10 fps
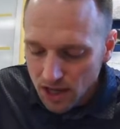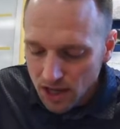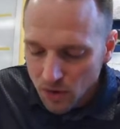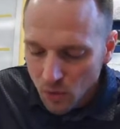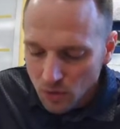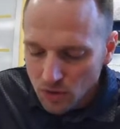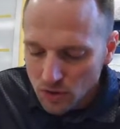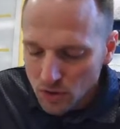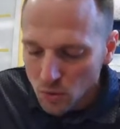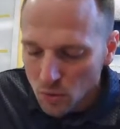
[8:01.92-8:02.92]
equals
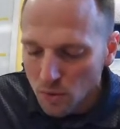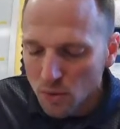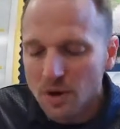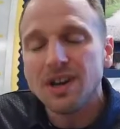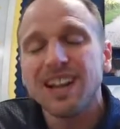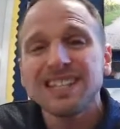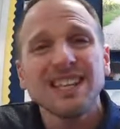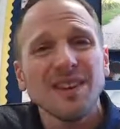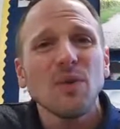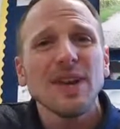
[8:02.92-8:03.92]
square rooted. Let's
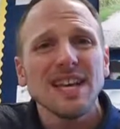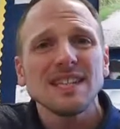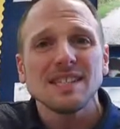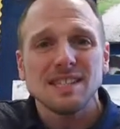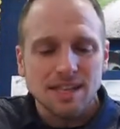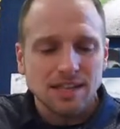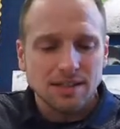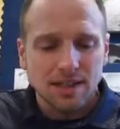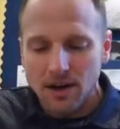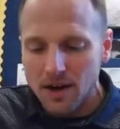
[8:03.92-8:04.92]
see if we get 6
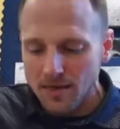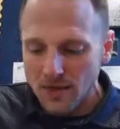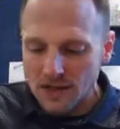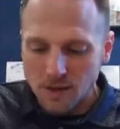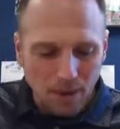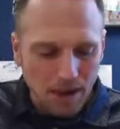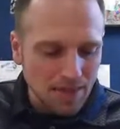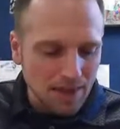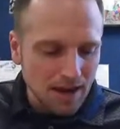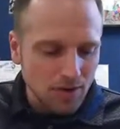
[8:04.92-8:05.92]
there, if that's a
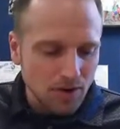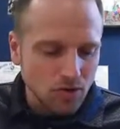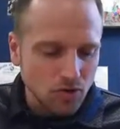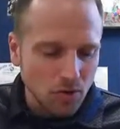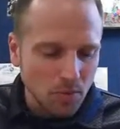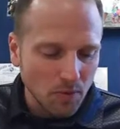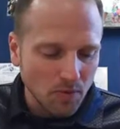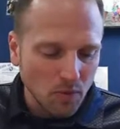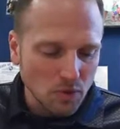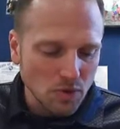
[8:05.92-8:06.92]
Pythagorean triple.
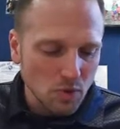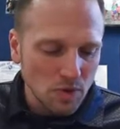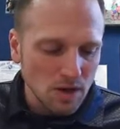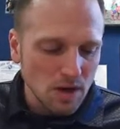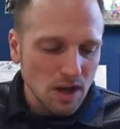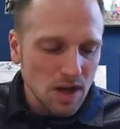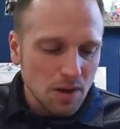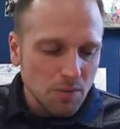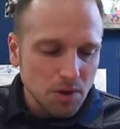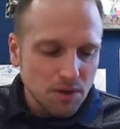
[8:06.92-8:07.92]
4 squared
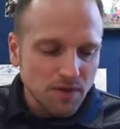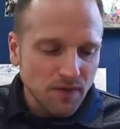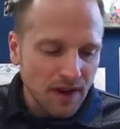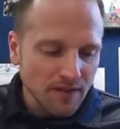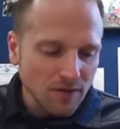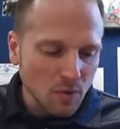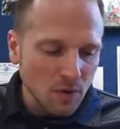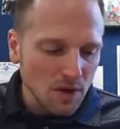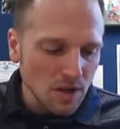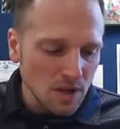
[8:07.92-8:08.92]
plus 5
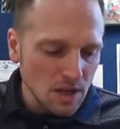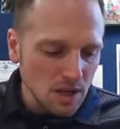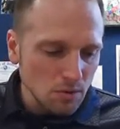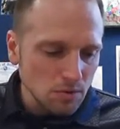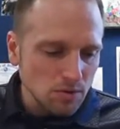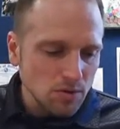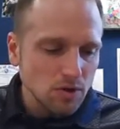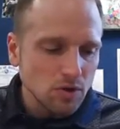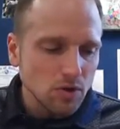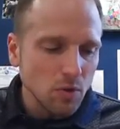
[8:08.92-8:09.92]
squared equals
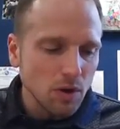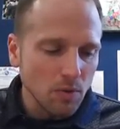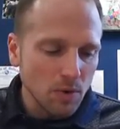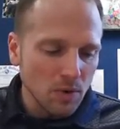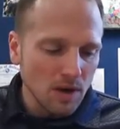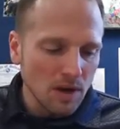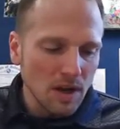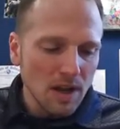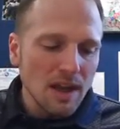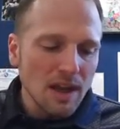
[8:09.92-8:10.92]
square rooted,
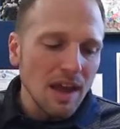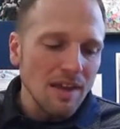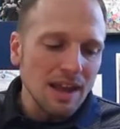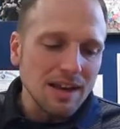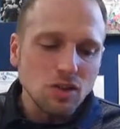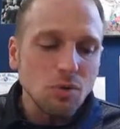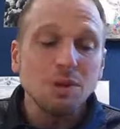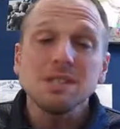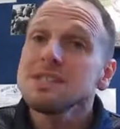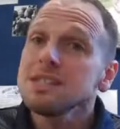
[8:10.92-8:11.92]
and that is going to
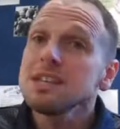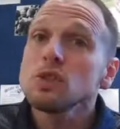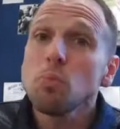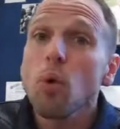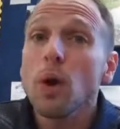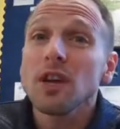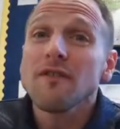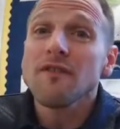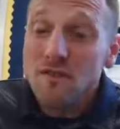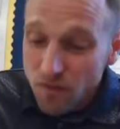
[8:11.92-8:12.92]
be
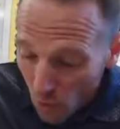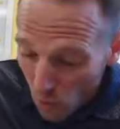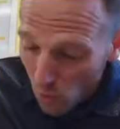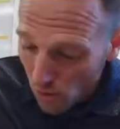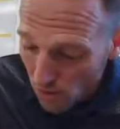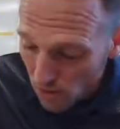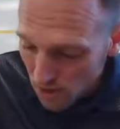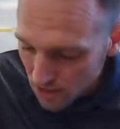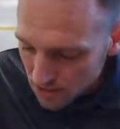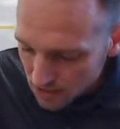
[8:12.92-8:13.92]
6.4.
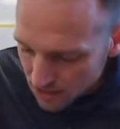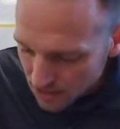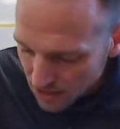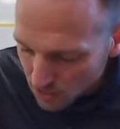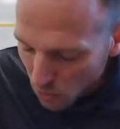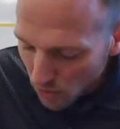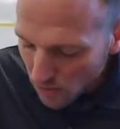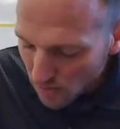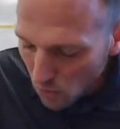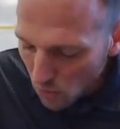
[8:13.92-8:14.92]

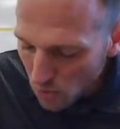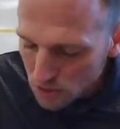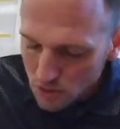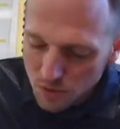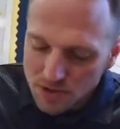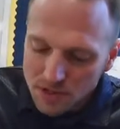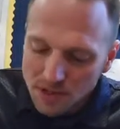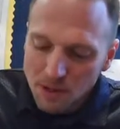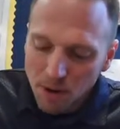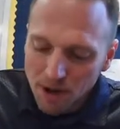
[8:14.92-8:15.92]
6.4. So is
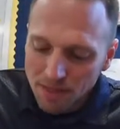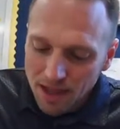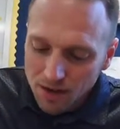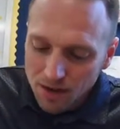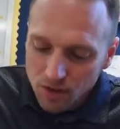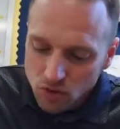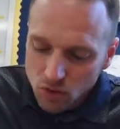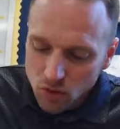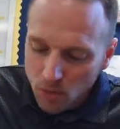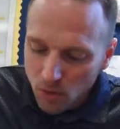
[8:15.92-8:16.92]
this a Pythagorean
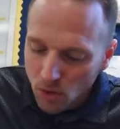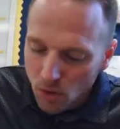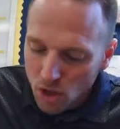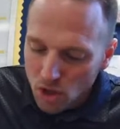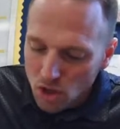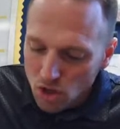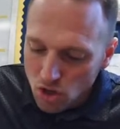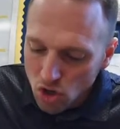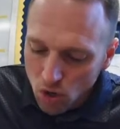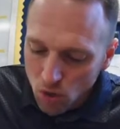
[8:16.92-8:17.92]
triple?
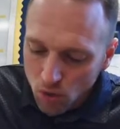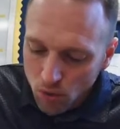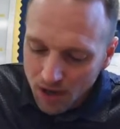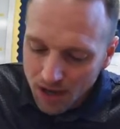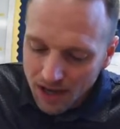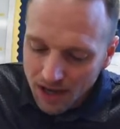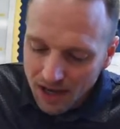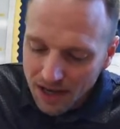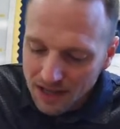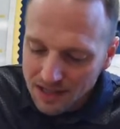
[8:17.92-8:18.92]
No, it
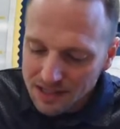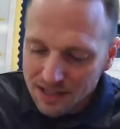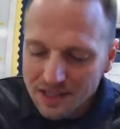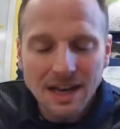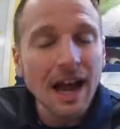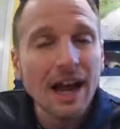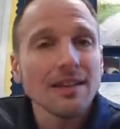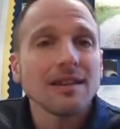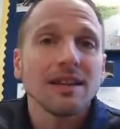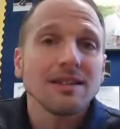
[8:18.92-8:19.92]
is not.
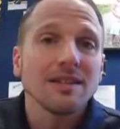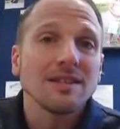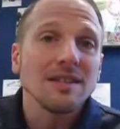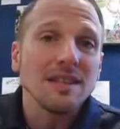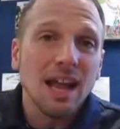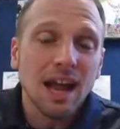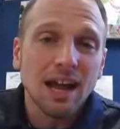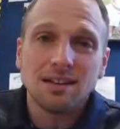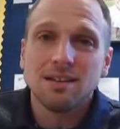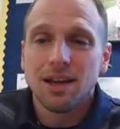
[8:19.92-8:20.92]
That does
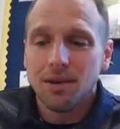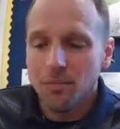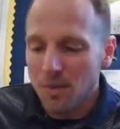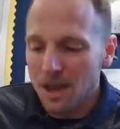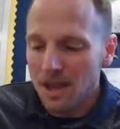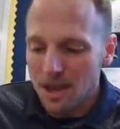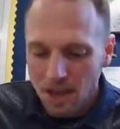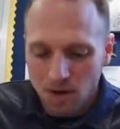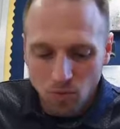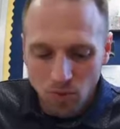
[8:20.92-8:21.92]
not make
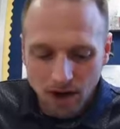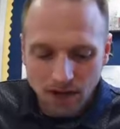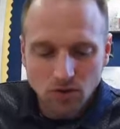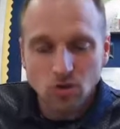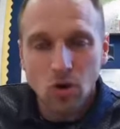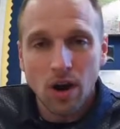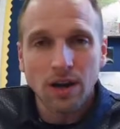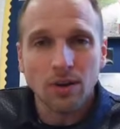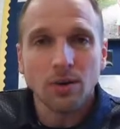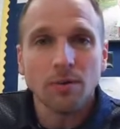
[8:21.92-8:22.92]
a right
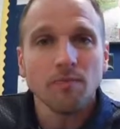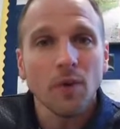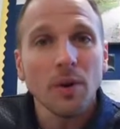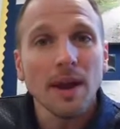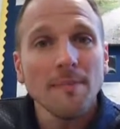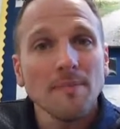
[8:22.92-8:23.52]
triangle. Okay?